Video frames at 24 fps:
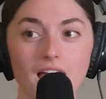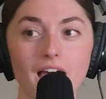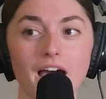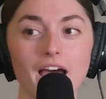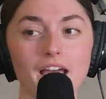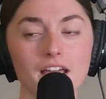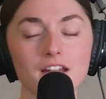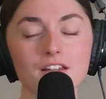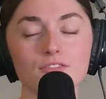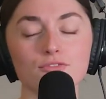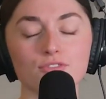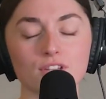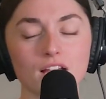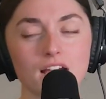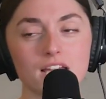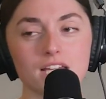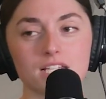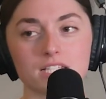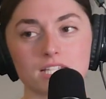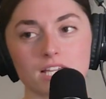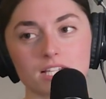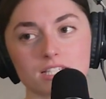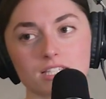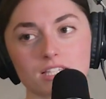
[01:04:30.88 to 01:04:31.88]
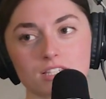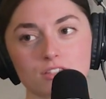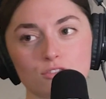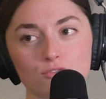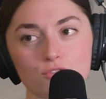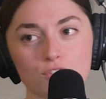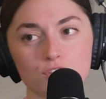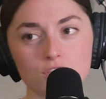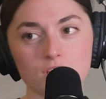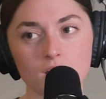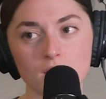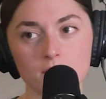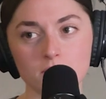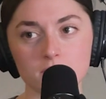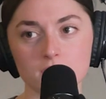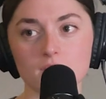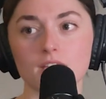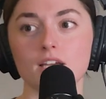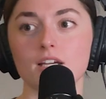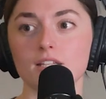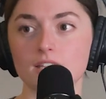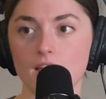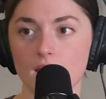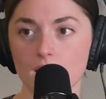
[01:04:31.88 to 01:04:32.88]
I had to fly in Texas a few times, like
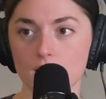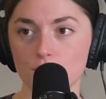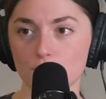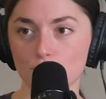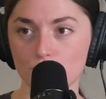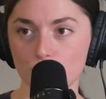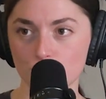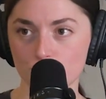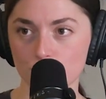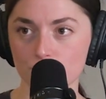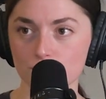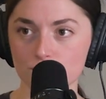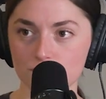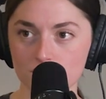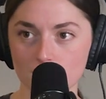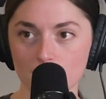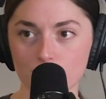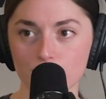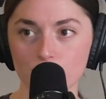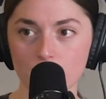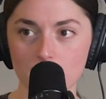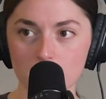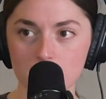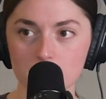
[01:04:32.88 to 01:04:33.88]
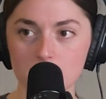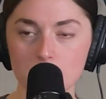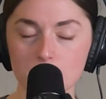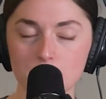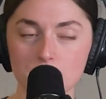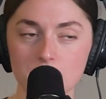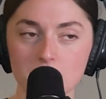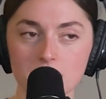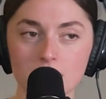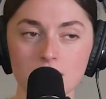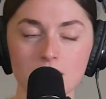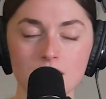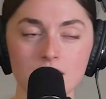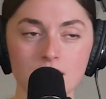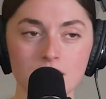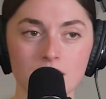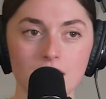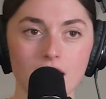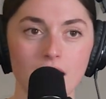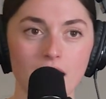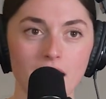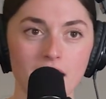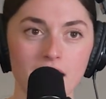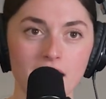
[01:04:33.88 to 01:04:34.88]
on that crew stuff for ATP.
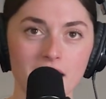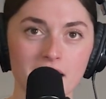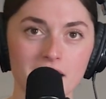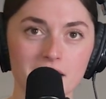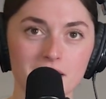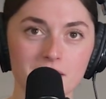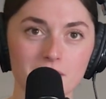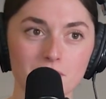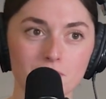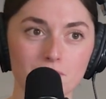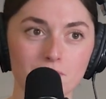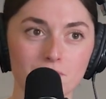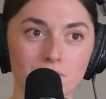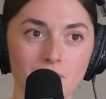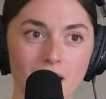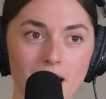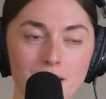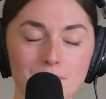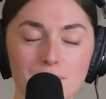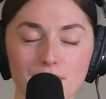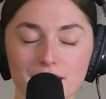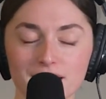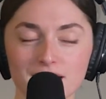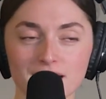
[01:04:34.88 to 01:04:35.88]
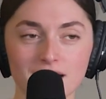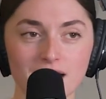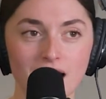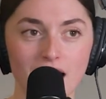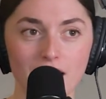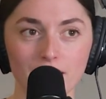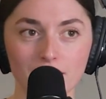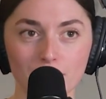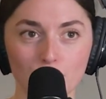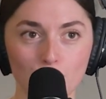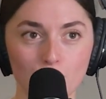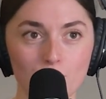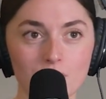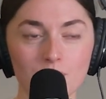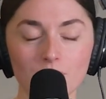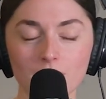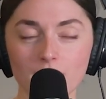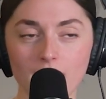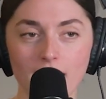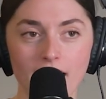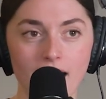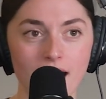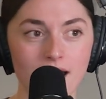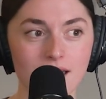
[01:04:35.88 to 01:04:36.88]
And my buddy and I, like, we were
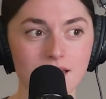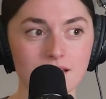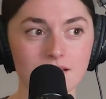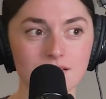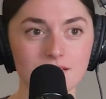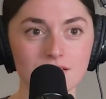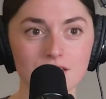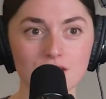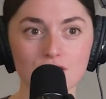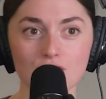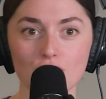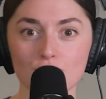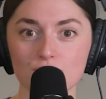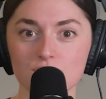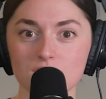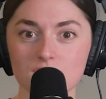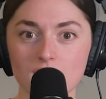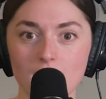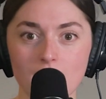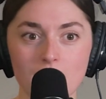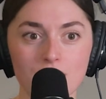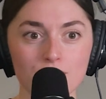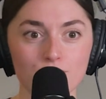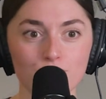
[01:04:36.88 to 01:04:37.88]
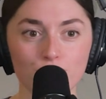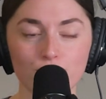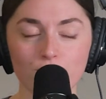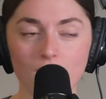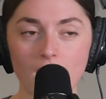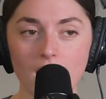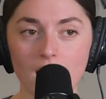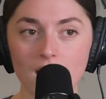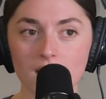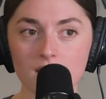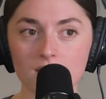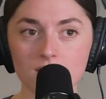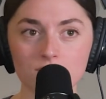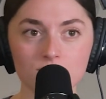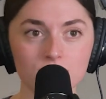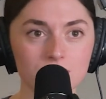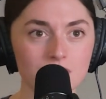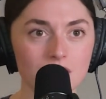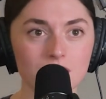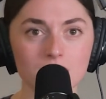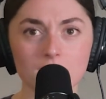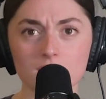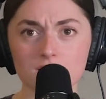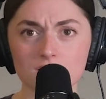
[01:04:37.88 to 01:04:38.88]
at,
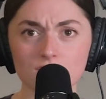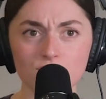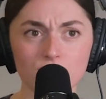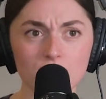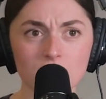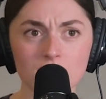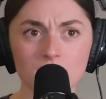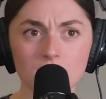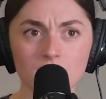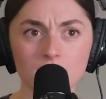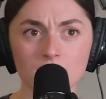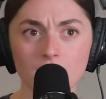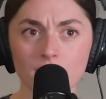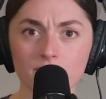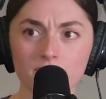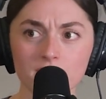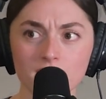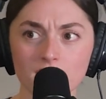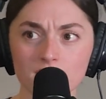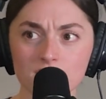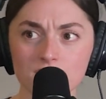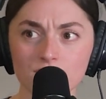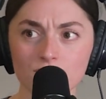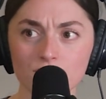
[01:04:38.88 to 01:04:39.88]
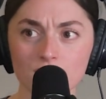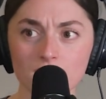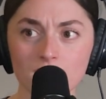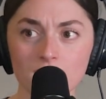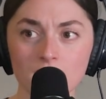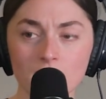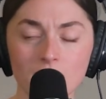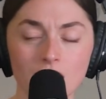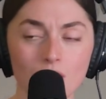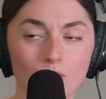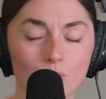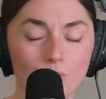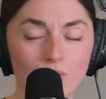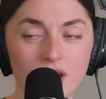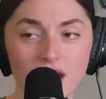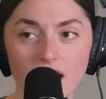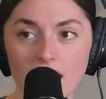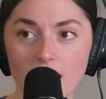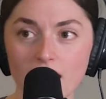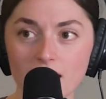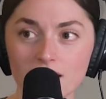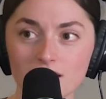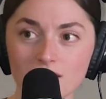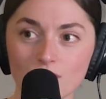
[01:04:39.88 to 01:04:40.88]
10,000 feet, 11,000 feet. We
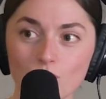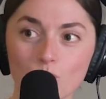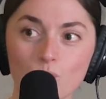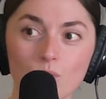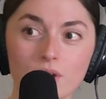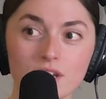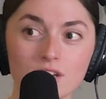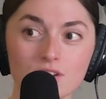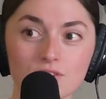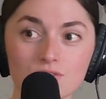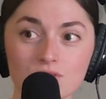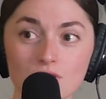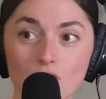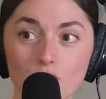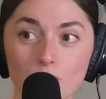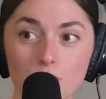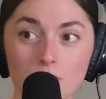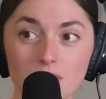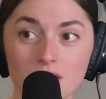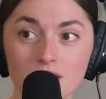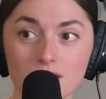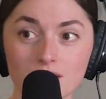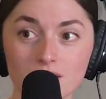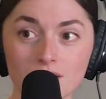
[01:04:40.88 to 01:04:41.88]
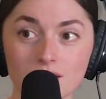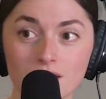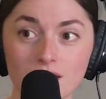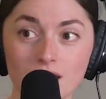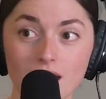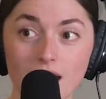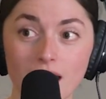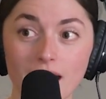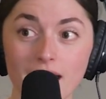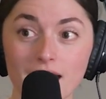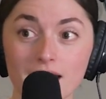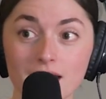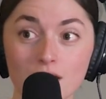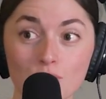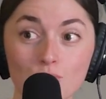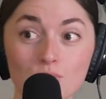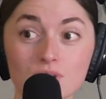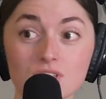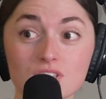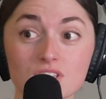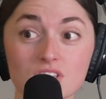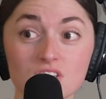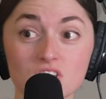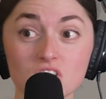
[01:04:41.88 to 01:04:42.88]
had the windows open and it
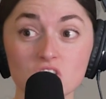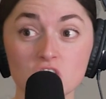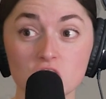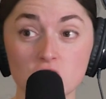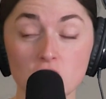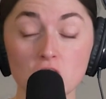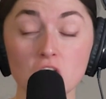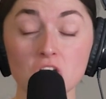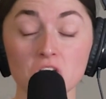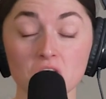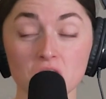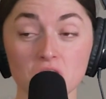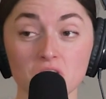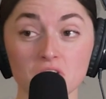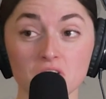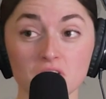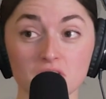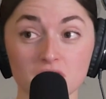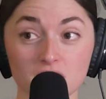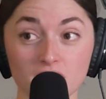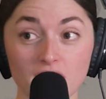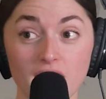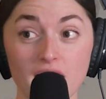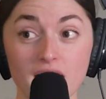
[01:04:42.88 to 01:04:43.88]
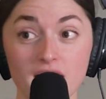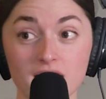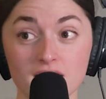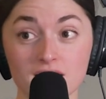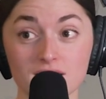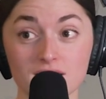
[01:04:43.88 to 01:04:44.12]
was still like